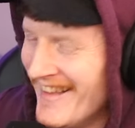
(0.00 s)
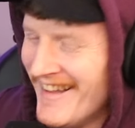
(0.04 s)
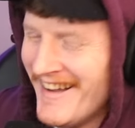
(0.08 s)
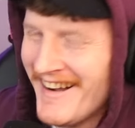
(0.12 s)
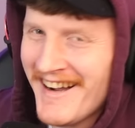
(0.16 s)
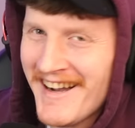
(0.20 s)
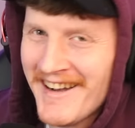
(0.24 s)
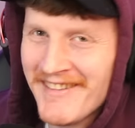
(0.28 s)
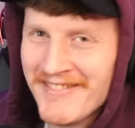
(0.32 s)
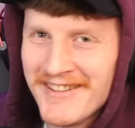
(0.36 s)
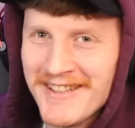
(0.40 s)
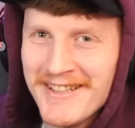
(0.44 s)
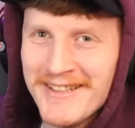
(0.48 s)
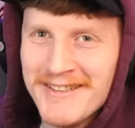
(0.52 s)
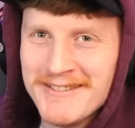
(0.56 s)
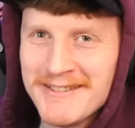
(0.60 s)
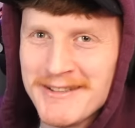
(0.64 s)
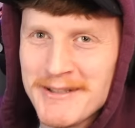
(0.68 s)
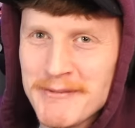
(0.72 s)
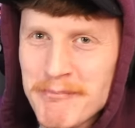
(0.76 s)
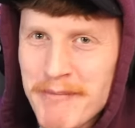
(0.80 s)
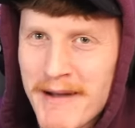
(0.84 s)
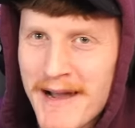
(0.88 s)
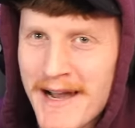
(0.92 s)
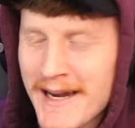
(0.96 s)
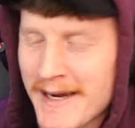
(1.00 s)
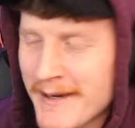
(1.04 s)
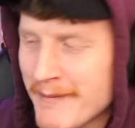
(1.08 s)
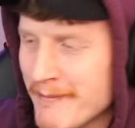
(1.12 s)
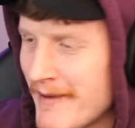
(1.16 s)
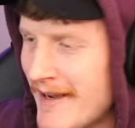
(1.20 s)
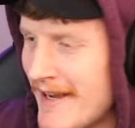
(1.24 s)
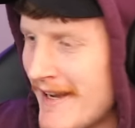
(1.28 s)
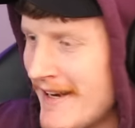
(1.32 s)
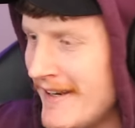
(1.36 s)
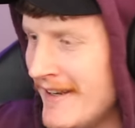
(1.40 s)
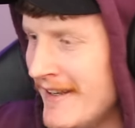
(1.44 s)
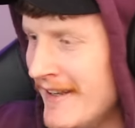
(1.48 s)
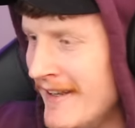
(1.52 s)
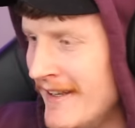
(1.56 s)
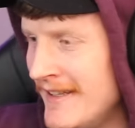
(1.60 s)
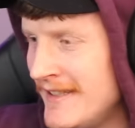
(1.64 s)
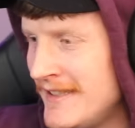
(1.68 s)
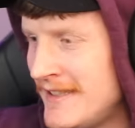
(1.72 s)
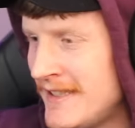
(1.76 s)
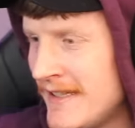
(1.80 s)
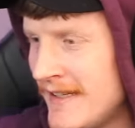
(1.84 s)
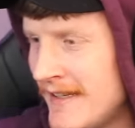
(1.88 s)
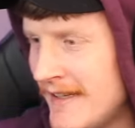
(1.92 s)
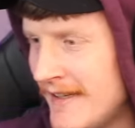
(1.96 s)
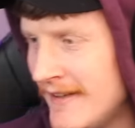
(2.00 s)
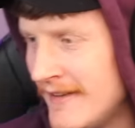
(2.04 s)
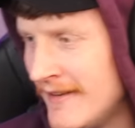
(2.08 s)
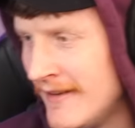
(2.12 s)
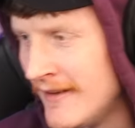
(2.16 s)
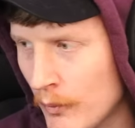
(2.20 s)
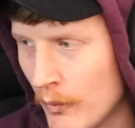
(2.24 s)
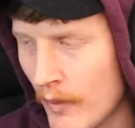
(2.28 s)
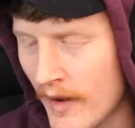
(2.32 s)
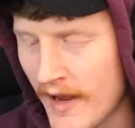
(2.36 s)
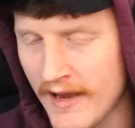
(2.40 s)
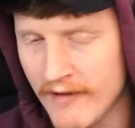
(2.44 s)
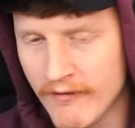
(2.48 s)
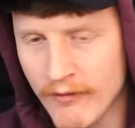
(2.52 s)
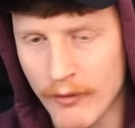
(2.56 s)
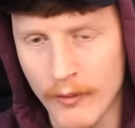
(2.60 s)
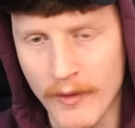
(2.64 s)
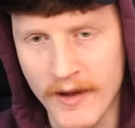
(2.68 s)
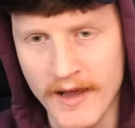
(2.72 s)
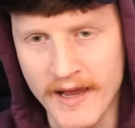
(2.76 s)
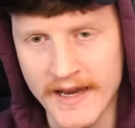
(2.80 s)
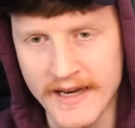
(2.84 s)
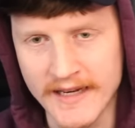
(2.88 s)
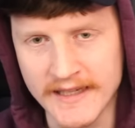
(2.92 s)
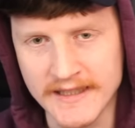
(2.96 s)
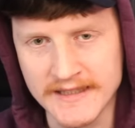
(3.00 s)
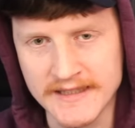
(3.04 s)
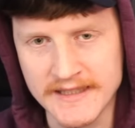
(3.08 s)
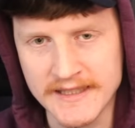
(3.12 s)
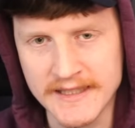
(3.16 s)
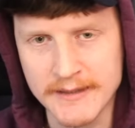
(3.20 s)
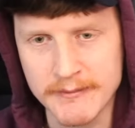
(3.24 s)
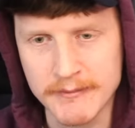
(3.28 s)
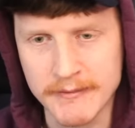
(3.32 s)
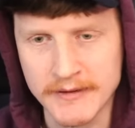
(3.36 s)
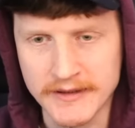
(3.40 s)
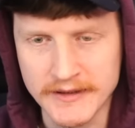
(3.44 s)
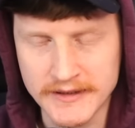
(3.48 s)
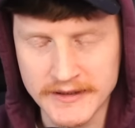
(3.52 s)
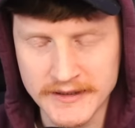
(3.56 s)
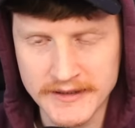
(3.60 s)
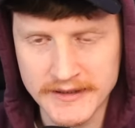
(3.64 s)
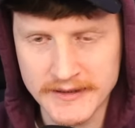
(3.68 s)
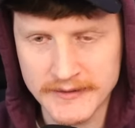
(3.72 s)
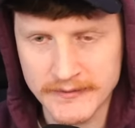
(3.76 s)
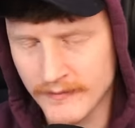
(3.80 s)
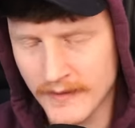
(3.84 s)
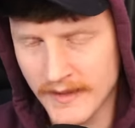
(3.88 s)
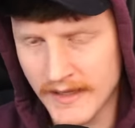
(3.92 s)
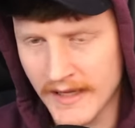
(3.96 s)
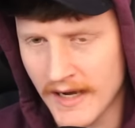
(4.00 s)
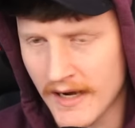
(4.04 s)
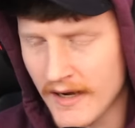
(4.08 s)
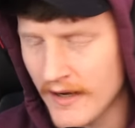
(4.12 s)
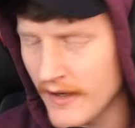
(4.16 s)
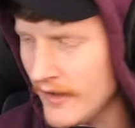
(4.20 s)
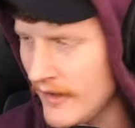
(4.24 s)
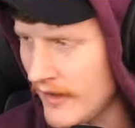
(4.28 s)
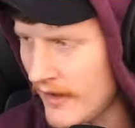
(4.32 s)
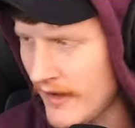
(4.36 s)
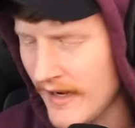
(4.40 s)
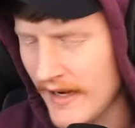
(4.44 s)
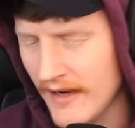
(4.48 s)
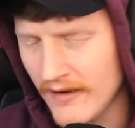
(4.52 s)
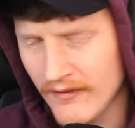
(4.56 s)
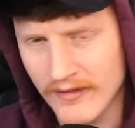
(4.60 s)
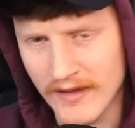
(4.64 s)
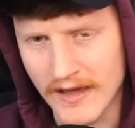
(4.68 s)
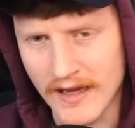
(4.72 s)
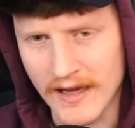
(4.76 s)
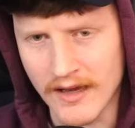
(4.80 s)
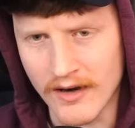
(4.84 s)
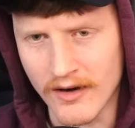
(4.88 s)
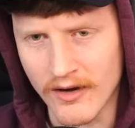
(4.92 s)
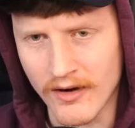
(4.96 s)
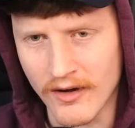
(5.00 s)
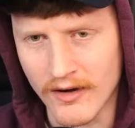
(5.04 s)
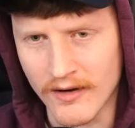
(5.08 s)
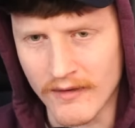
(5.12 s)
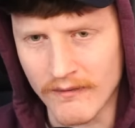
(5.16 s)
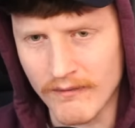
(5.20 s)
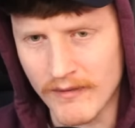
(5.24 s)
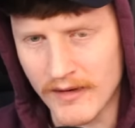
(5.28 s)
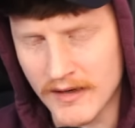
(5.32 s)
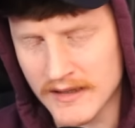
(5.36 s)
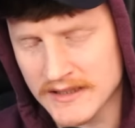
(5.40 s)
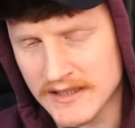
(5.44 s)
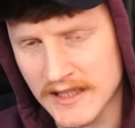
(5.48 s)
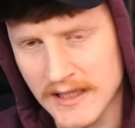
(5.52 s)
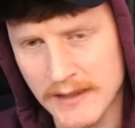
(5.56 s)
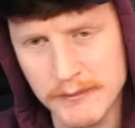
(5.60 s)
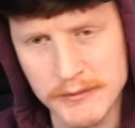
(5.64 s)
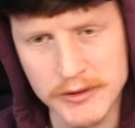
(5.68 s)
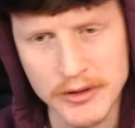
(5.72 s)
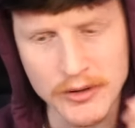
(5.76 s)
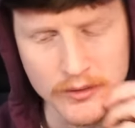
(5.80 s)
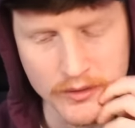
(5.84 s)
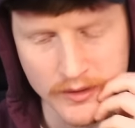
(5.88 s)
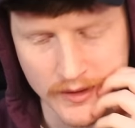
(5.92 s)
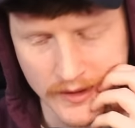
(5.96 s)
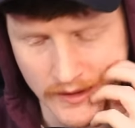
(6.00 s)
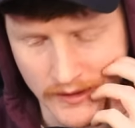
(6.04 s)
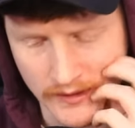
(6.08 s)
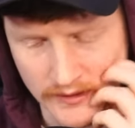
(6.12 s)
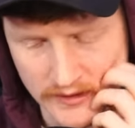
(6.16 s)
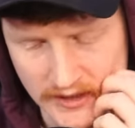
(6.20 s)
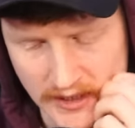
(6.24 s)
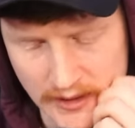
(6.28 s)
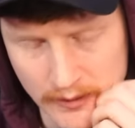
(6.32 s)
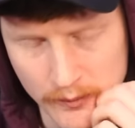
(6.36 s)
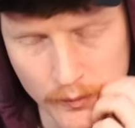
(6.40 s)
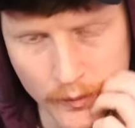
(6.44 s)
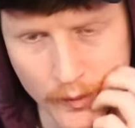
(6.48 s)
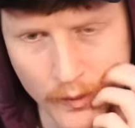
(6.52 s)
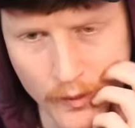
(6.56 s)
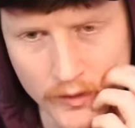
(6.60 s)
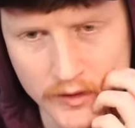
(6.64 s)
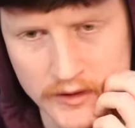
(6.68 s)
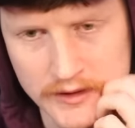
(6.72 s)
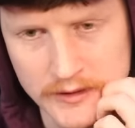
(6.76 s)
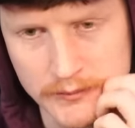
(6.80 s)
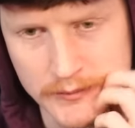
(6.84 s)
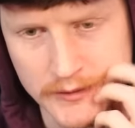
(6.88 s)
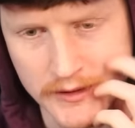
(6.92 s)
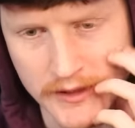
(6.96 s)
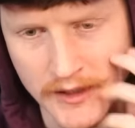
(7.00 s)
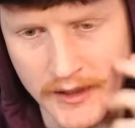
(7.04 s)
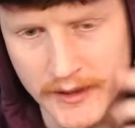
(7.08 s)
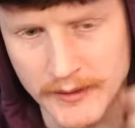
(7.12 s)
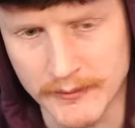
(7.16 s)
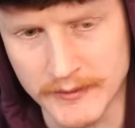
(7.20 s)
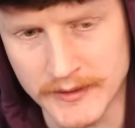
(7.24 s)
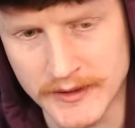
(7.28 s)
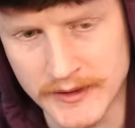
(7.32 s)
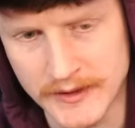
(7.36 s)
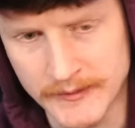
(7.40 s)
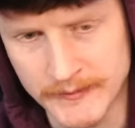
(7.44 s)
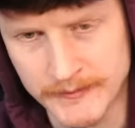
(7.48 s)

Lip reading: I have to use the Pac-Man to wave away any demons. But yeah, I have that a lot. I sleep talk and I sleep walk sometimes.